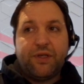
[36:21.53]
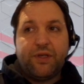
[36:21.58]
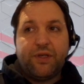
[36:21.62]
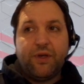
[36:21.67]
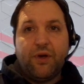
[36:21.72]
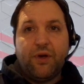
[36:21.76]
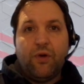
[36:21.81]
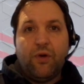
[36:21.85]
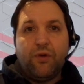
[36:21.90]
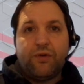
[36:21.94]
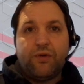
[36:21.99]

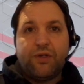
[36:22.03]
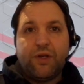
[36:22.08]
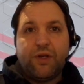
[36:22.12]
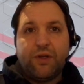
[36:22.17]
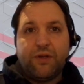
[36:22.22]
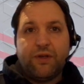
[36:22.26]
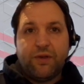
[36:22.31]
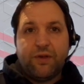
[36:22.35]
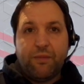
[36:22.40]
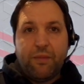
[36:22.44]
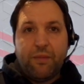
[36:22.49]
to
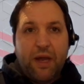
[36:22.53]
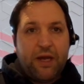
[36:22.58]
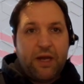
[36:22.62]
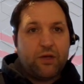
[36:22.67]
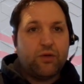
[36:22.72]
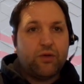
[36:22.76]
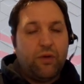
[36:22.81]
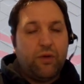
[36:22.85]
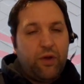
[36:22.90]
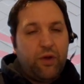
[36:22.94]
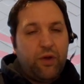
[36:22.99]
make
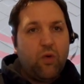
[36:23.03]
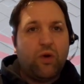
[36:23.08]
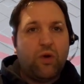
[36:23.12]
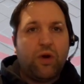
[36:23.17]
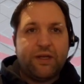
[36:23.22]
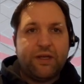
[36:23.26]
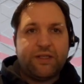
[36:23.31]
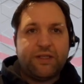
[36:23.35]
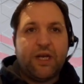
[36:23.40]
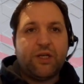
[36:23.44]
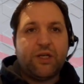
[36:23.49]
sure the
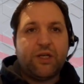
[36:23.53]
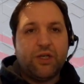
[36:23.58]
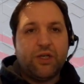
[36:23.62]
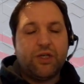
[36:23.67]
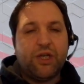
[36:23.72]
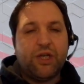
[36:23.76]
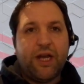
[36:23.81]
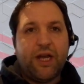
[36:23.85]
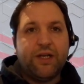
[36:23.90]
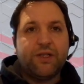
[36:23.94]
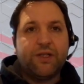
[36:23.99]
organization
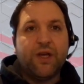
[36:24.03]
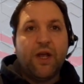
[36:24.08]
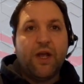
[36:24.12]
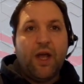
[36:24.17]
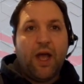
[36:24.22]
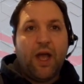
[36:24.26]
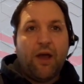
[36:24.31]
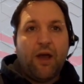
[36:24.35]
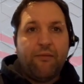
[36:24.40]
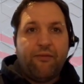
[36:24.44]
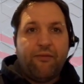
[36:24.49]
change
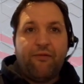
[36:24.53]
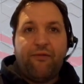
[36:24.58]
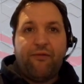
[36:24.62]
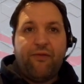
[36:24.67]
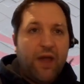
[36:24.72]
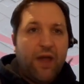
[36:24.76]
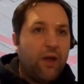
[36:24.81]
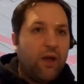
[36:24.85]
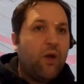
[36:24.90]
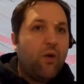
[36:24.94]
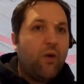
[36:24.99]

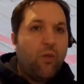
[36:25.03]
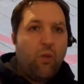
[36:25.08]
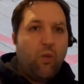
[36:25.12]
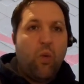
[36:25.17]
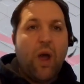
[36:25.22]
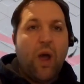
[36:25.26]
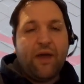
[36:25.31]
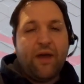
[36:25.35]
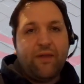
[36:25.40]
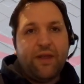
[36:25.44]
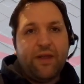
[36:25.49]
fit
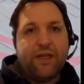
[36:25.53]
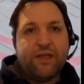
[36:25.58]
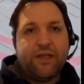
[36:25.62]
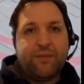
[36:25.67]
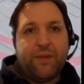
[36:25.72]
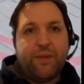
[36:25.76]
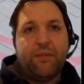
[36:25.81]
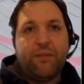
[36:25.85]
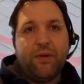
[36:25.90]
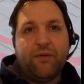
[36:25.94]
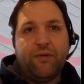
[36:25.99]
where these
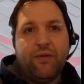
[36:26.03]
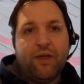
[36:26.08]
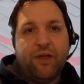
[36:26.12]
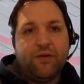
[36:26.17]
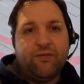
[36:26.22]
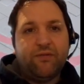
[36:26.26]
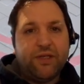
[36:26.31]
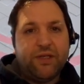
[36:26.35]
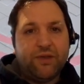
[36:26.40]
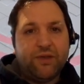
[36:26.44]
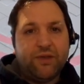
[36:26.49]
people and
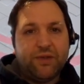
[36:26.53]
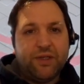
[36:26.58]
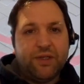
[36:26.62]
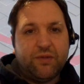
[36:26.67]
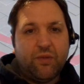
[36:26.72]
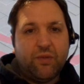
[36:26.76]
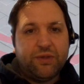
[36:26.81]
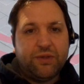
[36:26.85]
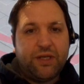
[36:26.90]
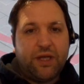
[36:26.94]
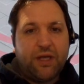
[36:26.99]
these
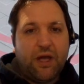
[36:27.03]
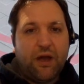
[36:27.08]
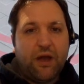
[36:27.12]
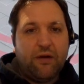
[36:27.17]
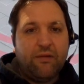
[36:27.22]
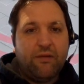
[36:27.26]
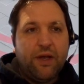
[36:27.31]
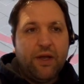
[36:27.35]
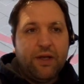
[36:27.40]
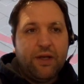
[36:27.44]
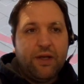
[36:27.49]
resources want to
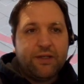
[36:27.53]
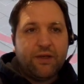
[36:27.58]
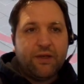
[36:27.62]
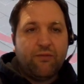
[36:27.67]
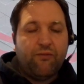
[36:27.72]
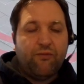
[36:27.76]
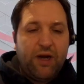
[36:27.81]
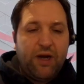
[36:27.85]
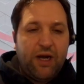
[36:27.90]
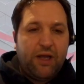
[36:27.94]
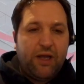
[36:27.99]
go. So
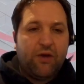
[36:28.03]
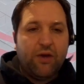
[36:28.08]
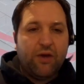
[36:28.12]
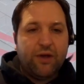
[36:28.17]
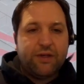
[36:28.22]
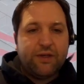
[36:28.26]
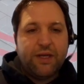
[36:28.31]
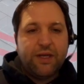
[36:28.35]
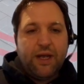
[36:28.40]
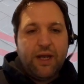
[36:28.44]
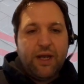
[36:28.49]
really
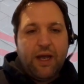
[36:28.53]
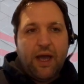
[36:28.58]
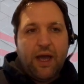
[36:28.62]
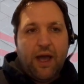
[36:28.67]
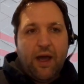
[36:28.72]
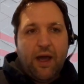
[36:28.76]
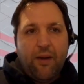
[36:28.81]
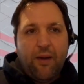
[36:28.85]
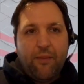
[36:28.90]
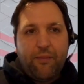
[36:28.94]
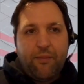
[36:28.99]
good
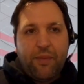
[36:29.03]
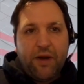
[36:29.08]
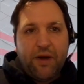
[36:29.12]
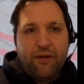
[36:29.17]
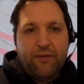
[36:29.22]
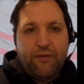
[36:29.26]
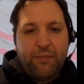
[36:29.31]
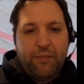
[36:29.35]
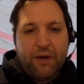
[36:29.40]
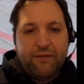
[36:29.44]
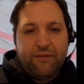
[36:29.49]
bit
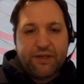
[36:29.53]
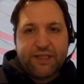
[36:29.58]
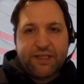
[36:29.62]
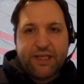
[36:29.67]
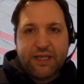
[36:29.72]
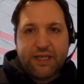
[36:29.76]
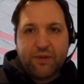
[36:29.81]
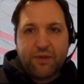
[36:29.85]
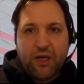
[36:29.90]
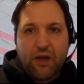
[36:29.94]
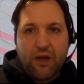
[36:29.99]
of
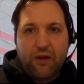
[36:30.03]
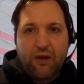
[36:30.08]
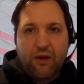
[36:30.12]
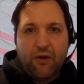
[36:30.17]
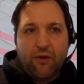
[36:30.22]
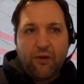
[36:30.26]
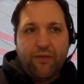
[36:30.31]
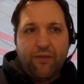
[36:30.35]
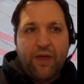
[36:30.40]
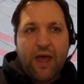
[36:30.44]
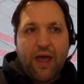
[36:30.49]
assessment going
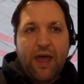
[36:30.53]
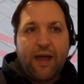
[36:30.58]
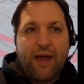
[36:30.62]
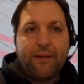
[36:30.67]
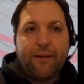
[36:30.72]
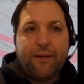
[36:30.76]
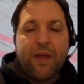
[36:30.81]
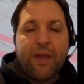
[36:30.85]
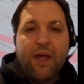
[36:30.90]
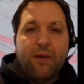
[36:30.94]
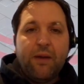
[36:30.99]
on there
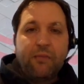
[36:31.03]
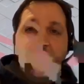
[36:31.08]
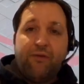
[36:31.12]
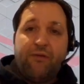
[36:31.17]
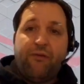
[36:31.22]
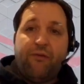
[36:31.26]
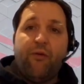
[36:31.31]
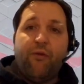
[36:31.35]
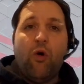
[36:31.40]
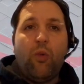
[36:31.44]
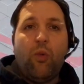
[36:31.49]

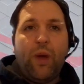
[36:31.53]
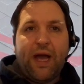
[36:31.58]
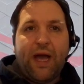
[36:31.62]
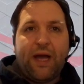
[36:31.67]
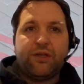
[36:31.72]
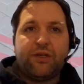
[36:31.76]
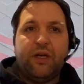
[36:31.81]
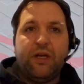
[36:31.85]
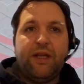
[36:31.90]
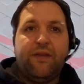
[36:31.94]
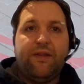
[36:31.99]
before we
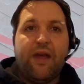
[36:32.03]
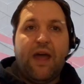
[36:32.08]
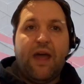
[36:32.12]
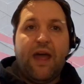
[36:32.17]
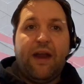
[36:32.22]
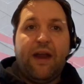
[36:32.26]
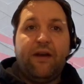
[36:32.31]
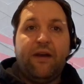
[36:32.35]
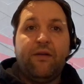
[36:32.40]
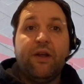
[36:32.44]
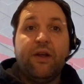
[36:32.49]
actually
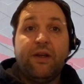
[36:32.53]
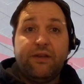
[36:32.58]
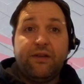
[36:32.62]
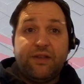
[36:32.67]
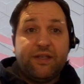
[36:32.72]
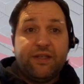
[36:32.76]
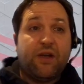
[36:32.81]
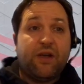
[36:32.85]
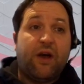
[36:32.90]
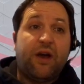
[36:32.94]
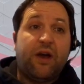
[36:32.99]
then
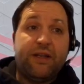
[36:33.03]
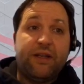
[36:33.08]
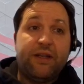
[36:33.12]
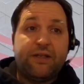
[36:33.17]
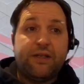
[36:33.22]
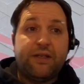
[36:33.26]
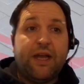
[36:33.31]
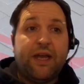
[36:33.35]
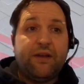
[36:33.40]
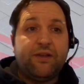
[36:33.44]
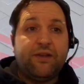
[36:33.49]
decided
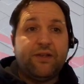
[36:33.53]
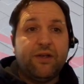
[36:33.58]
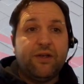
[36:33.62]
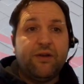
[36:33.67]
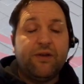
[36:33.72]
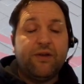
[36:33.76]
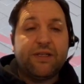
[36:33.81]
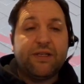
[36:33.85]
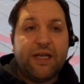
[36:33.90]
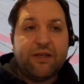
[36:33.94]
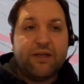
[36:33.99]
to then
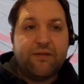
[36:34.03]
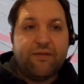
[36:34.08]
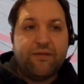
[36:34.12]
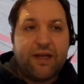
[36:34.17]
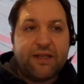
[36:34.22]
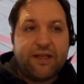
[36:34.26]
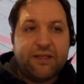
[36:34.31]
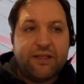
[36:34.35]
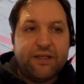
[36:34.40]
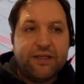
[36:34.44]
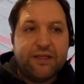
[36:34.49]
do the Centre of
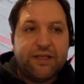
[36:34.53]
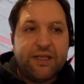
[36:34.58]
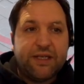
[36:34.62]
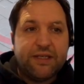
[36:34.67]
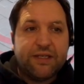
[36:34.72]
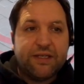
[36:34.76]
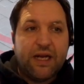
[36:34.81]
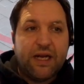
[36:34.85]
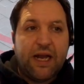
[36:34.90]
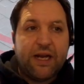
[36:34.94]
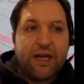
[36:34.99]
Excellence
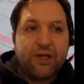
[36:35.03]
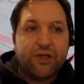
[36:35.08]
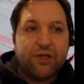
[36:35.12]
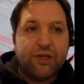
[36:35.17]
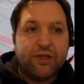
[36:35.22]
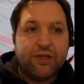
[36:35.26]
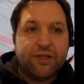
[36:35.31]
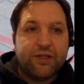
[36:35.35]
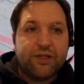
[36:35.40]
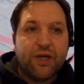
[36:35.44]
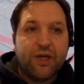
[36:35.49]

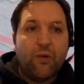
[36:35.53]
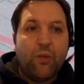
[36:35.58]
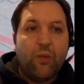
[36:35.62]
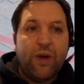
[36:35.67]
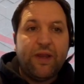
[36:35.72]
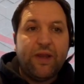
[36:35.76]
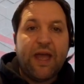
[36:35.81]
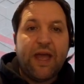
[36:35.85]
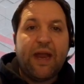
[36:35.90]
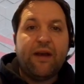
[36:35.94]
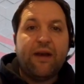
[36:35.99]
installation. So
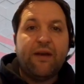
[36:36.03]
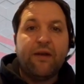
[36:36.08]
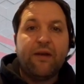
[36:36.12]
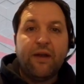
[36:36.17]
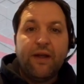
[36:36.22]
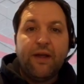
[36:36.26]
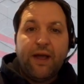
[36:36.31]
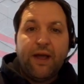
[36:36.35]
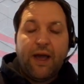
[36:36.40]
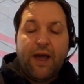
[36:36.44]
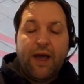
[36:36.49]
we then